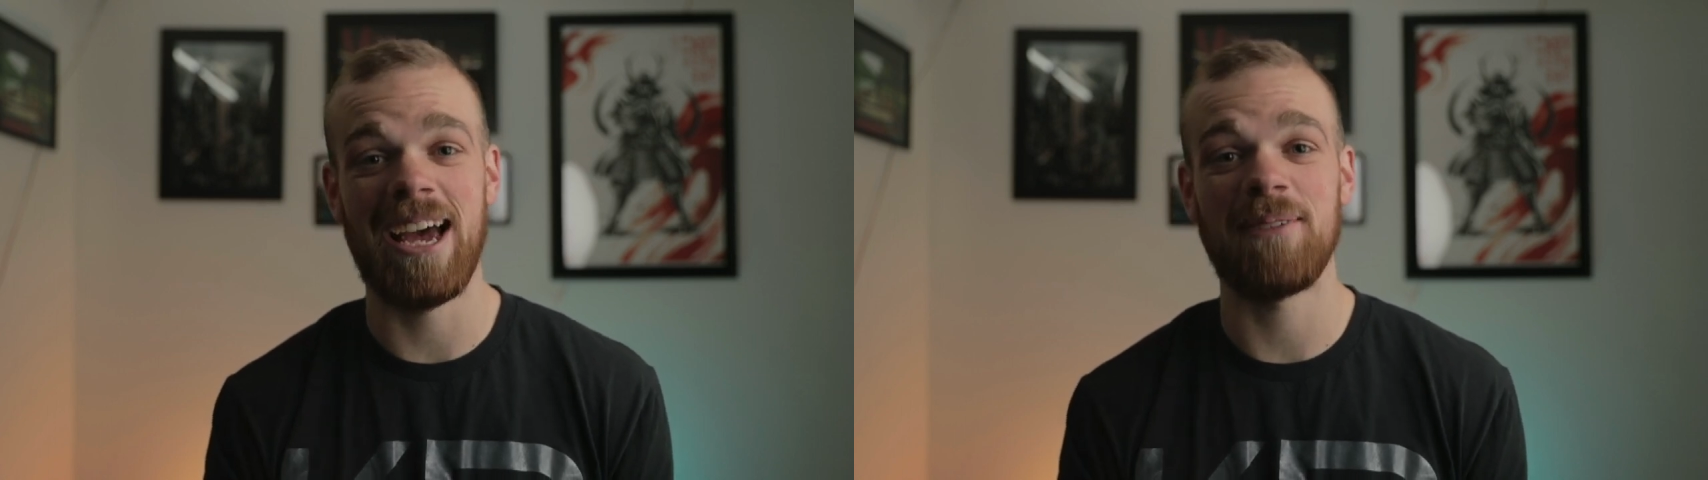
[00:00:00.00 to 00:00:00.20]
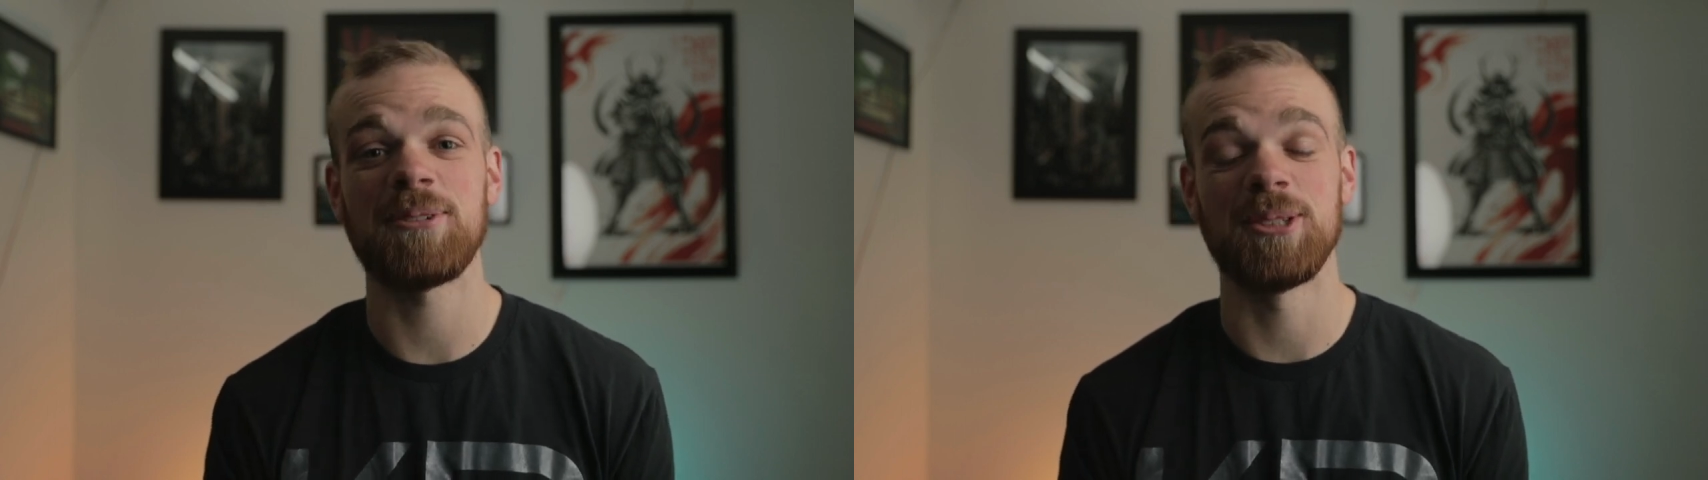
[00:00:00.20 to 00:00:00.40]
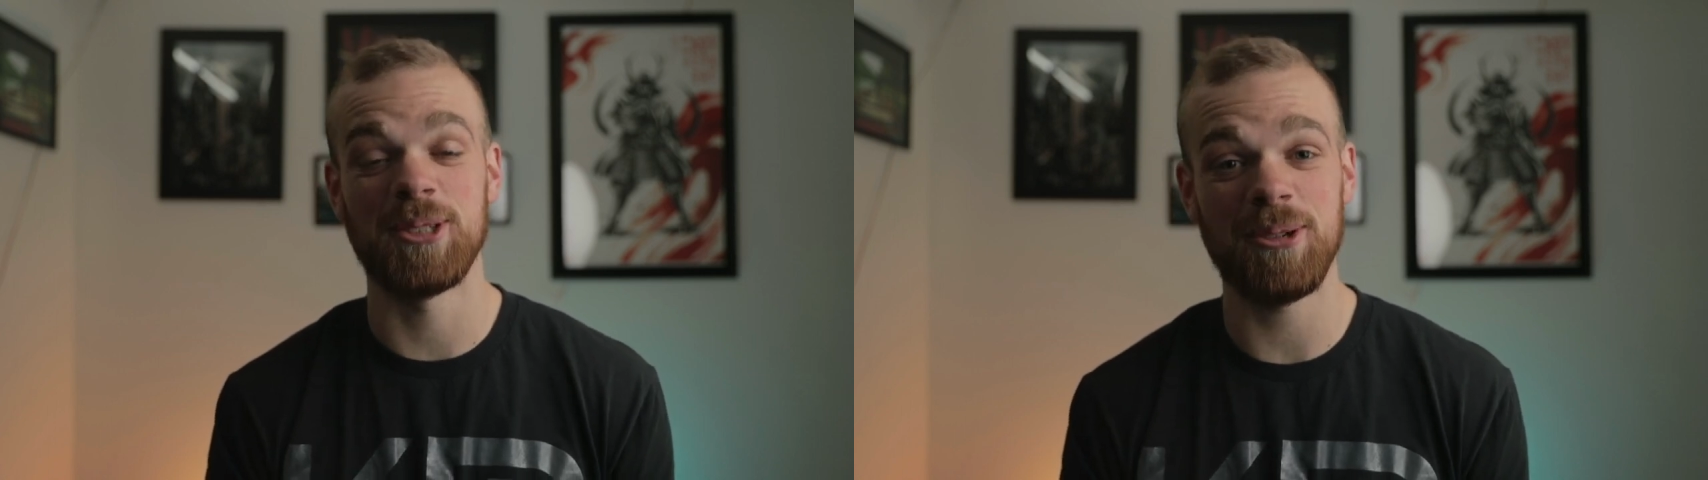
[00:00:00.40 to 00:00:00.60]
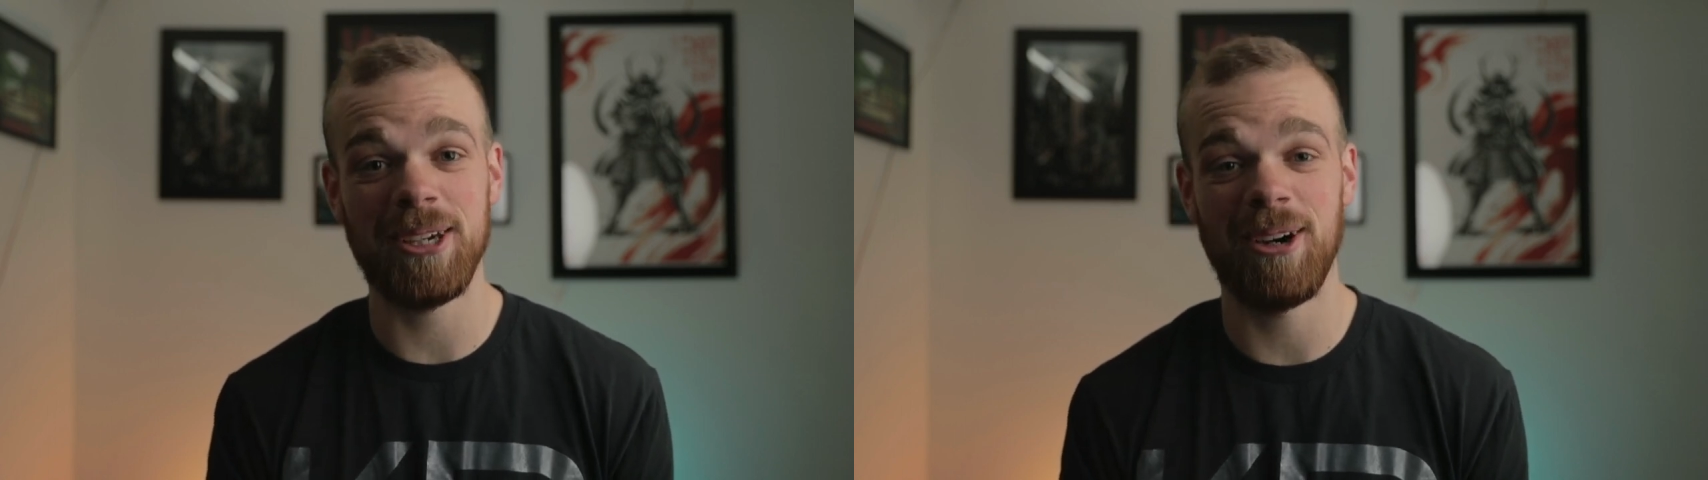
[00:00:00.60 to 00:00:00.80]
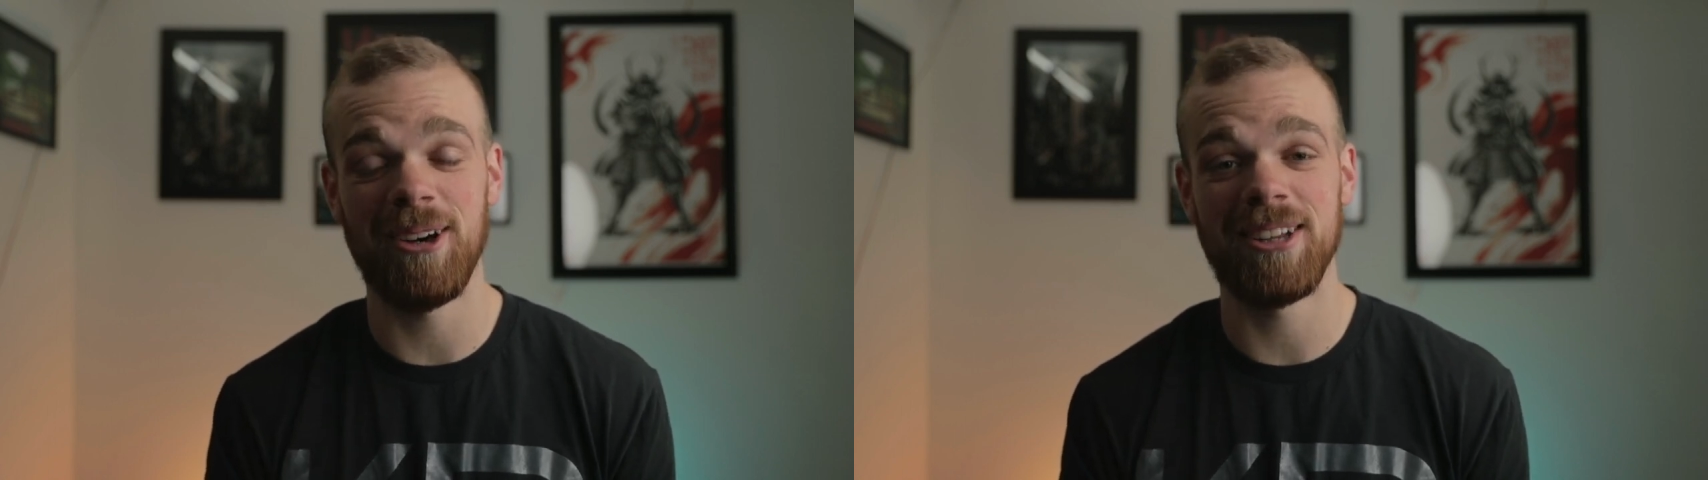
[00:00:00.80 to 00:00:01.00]
after
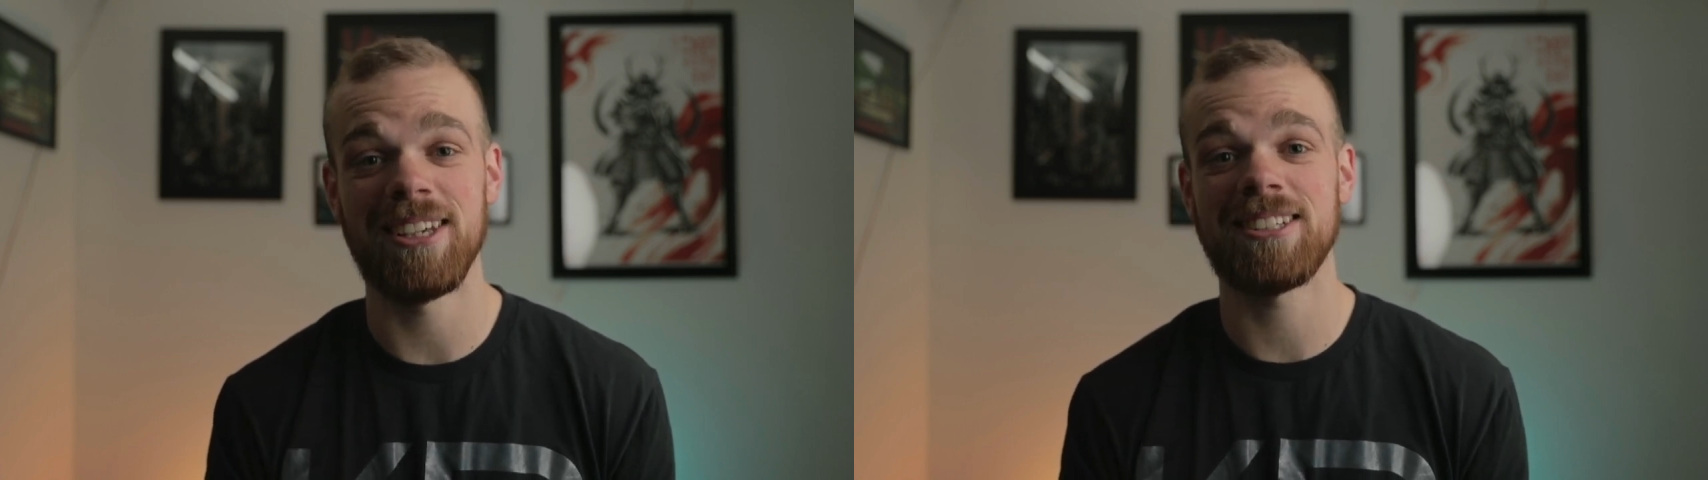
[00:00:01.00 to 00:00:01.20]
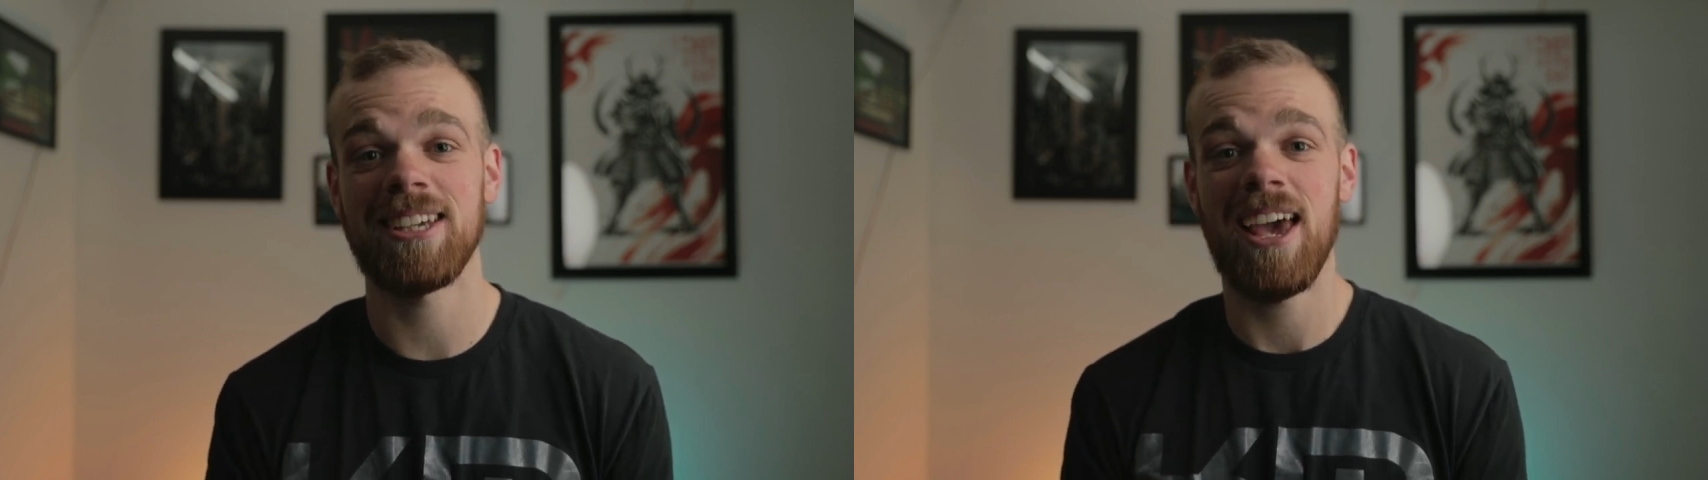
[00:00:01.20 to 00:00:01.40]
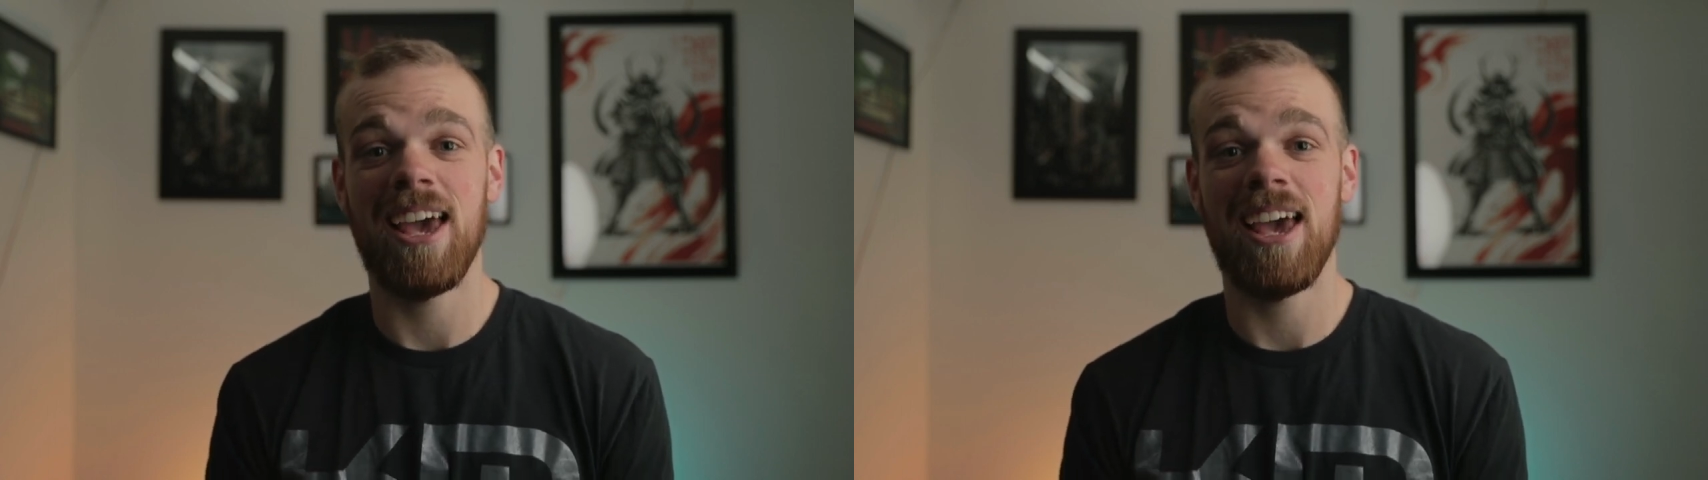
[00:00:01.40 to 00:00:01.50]
doing all of this,